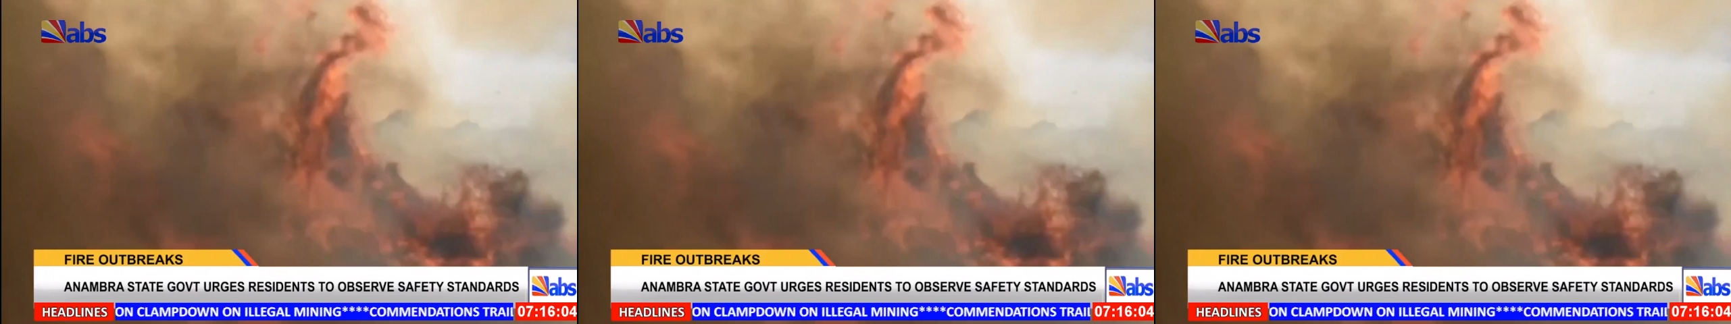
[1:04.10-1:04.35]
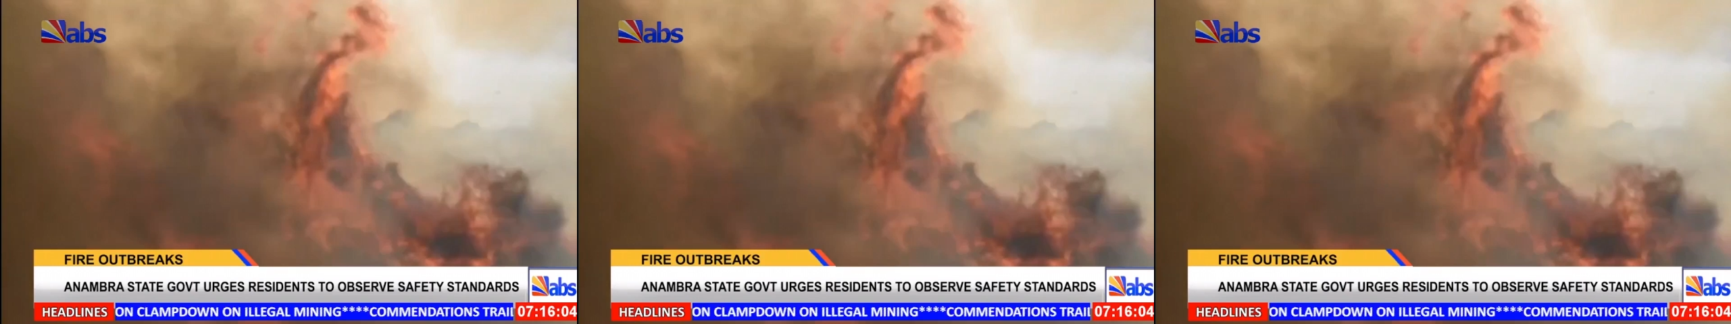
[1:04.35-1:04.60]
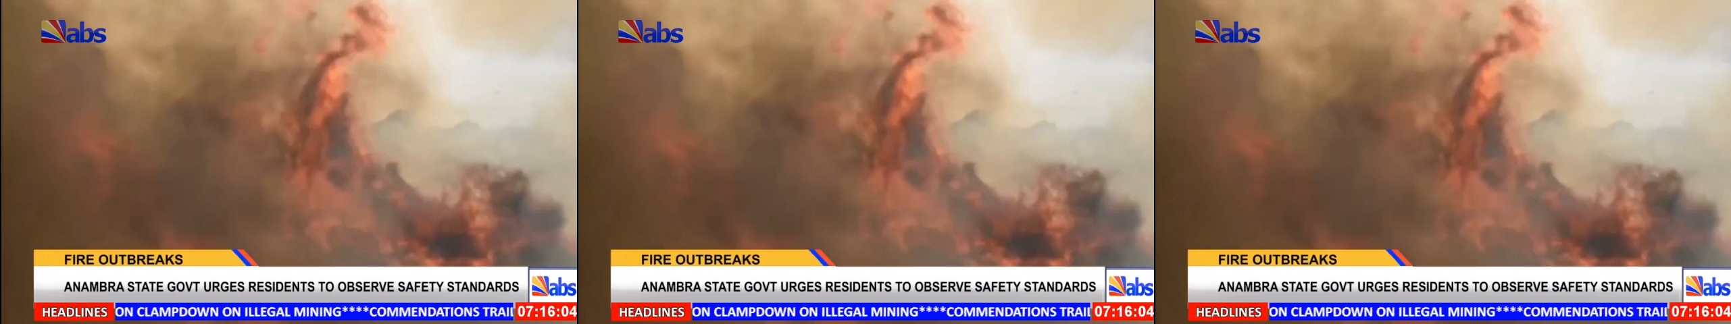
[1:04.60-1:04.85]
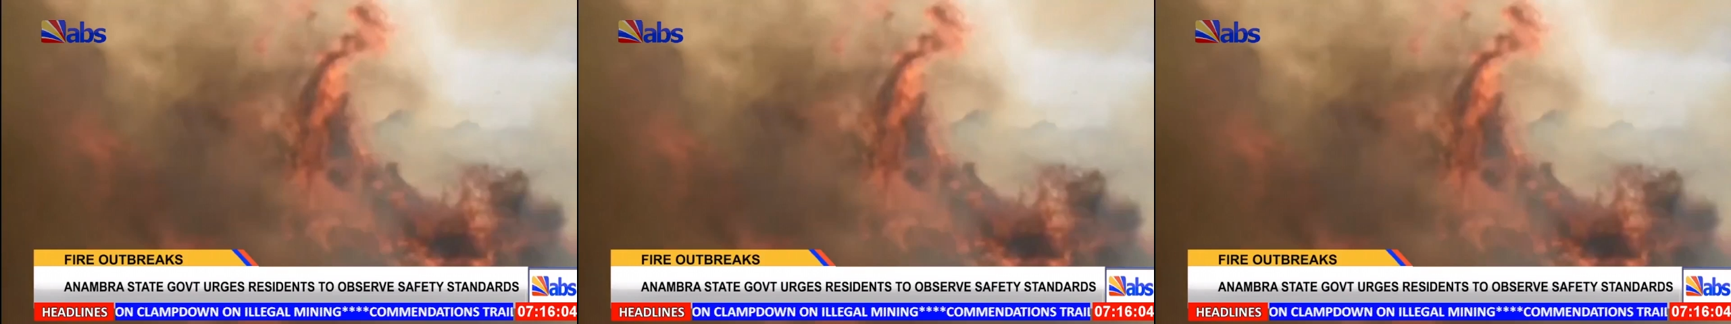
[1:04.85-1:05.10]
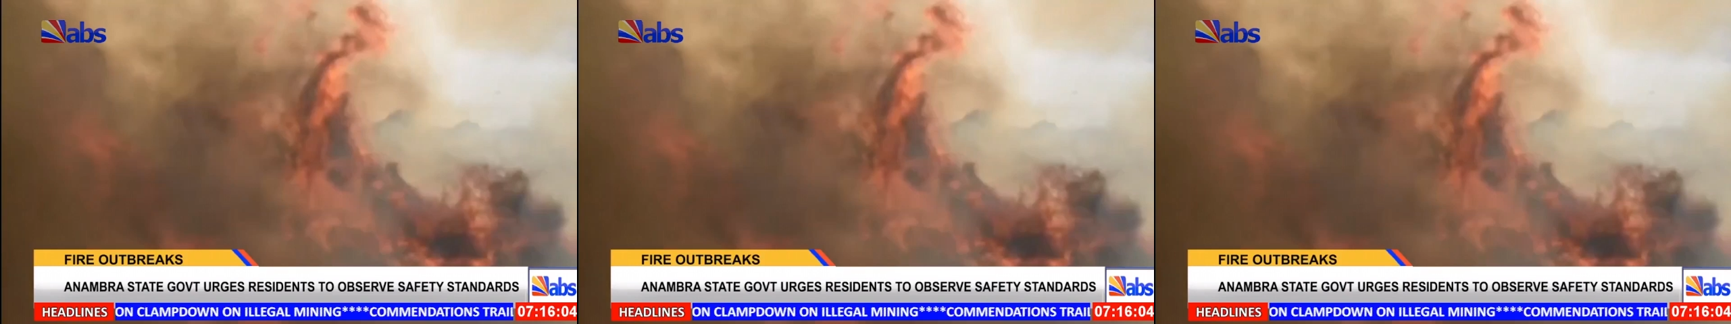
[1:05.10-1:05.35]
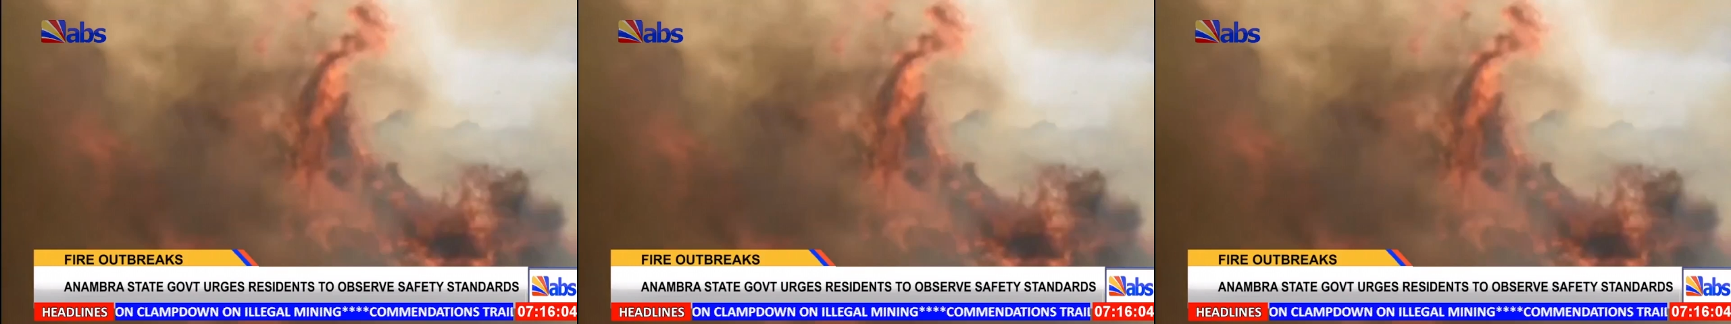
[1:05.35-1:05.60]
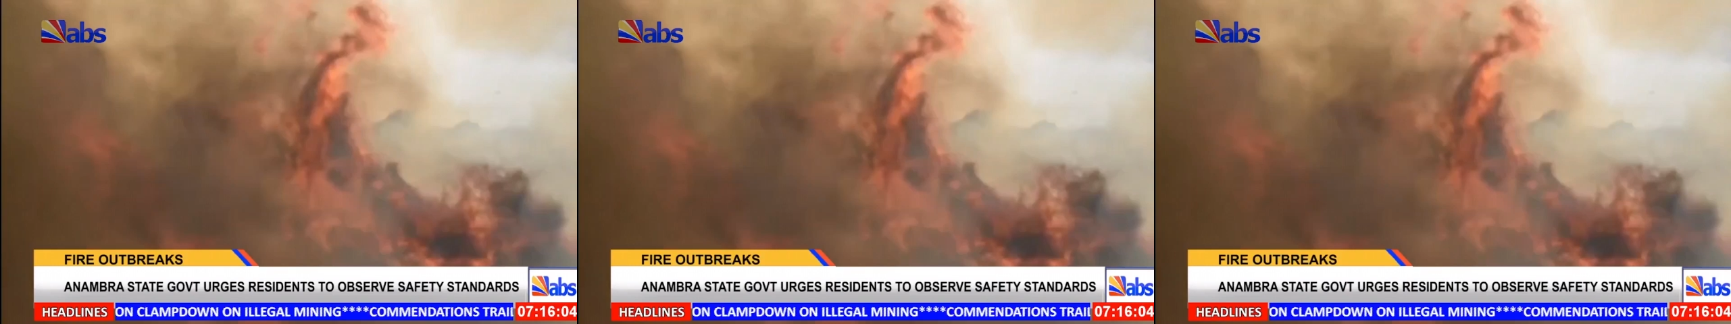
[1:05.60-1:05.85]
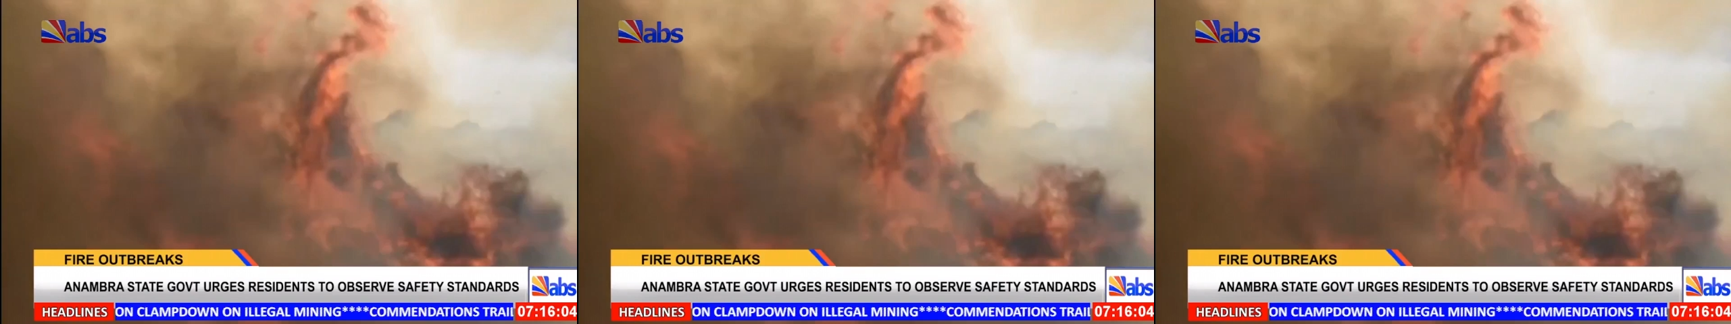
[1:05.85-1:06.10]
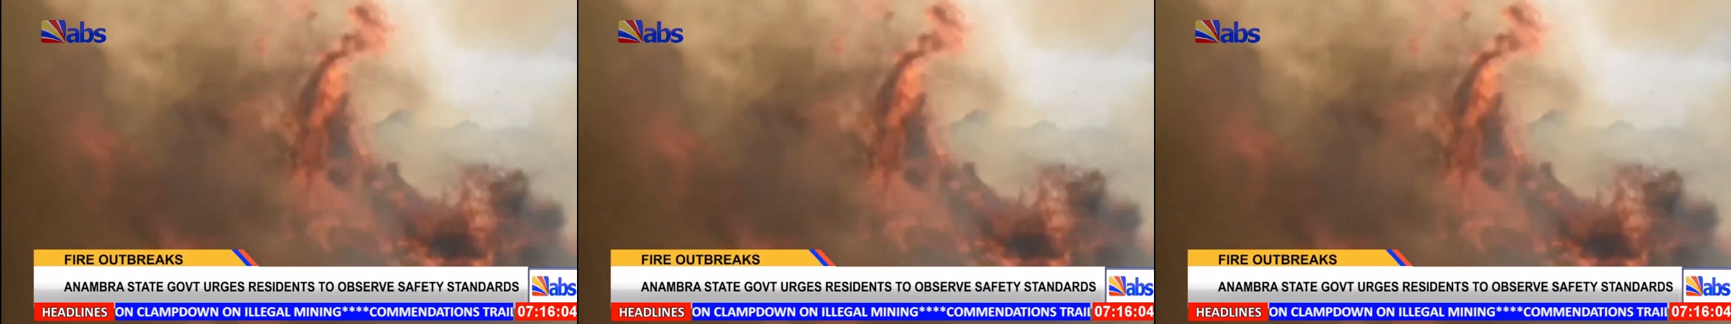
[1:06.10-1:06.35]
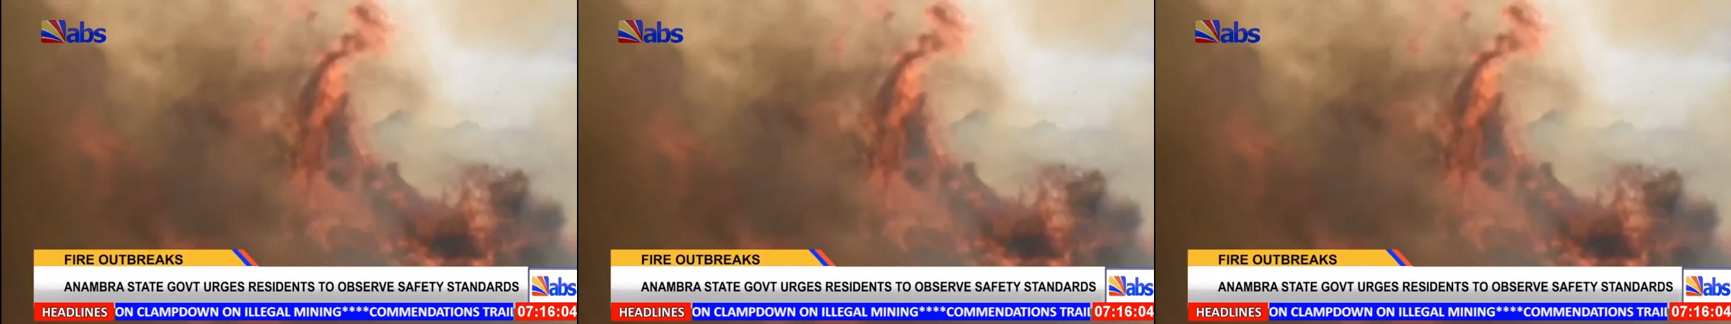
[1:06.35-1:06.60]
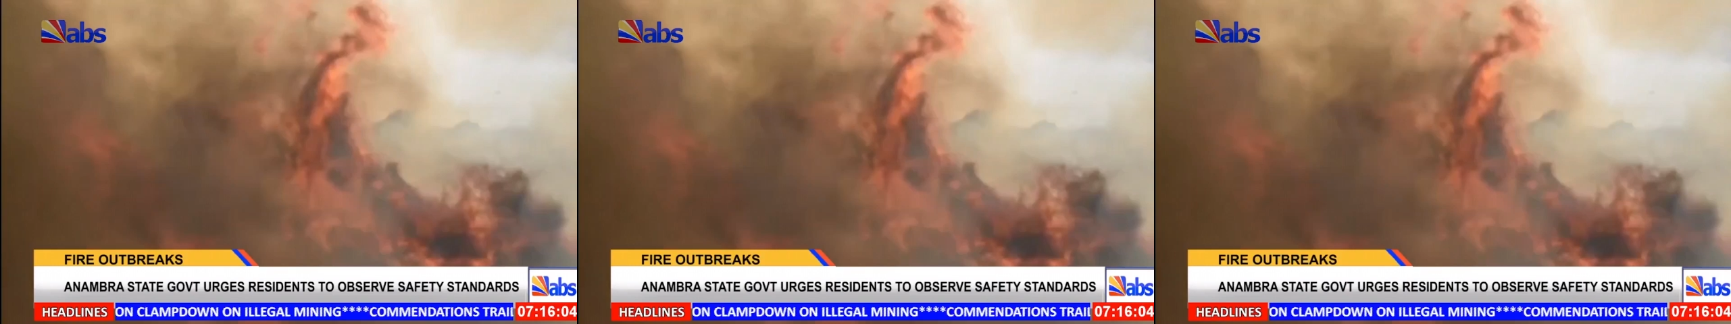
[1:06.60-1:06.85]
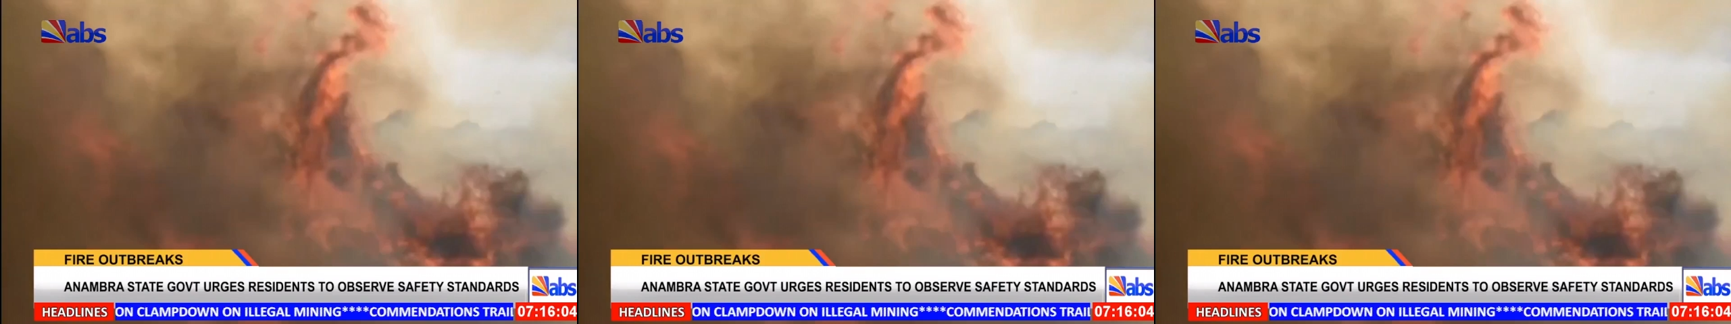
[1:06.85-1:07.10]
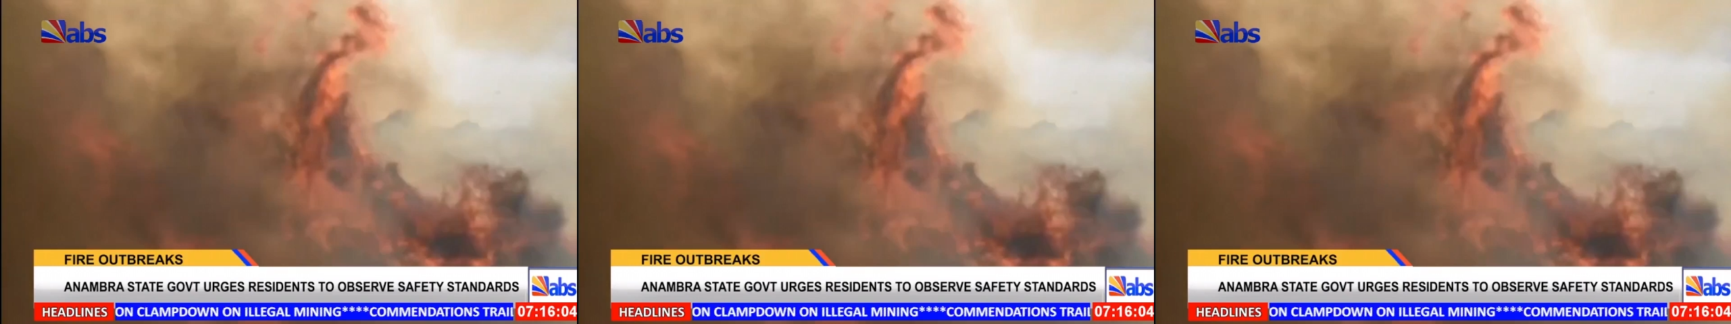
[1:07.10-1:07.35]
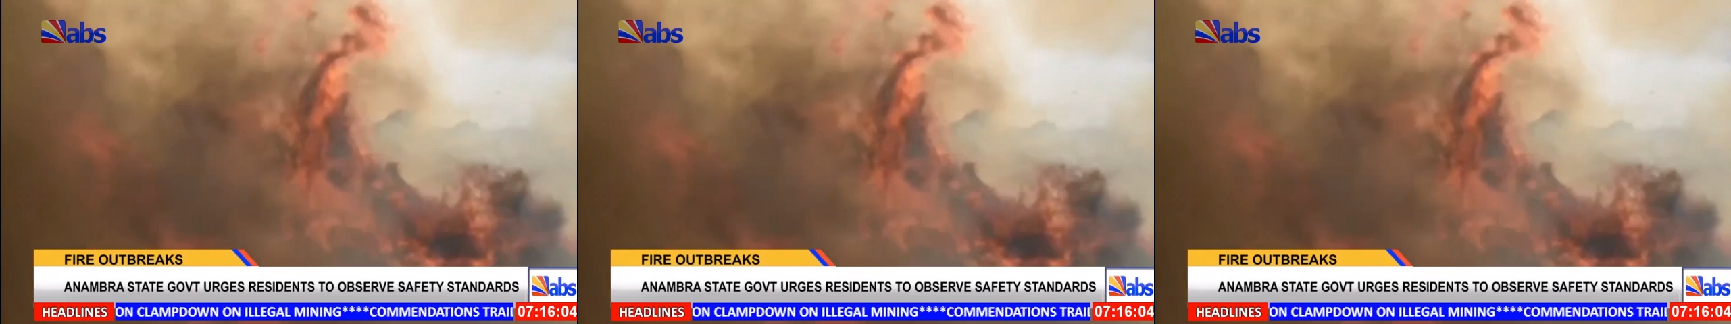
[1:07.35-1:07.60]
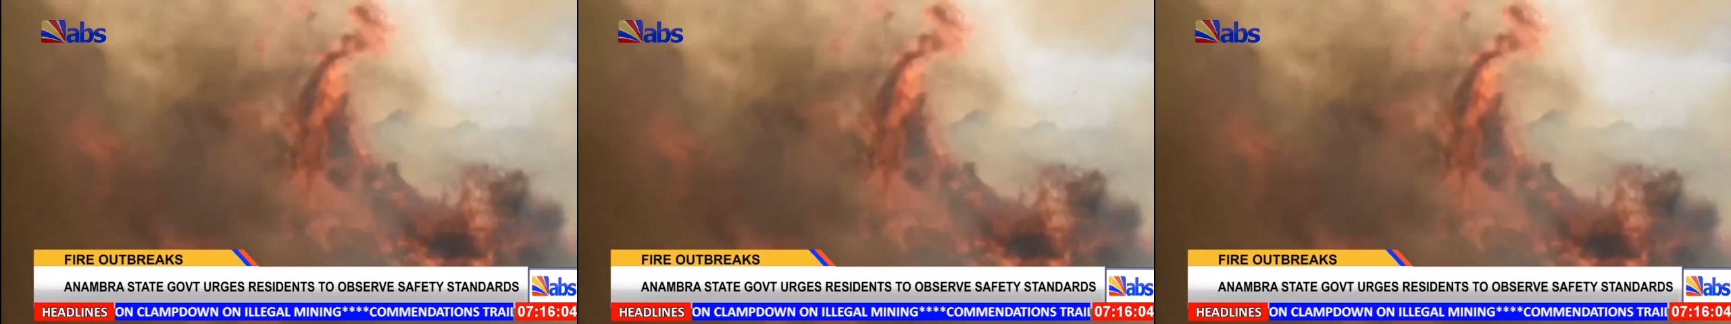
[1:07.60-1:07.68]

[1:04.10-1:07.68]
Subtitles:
(no speaker visible)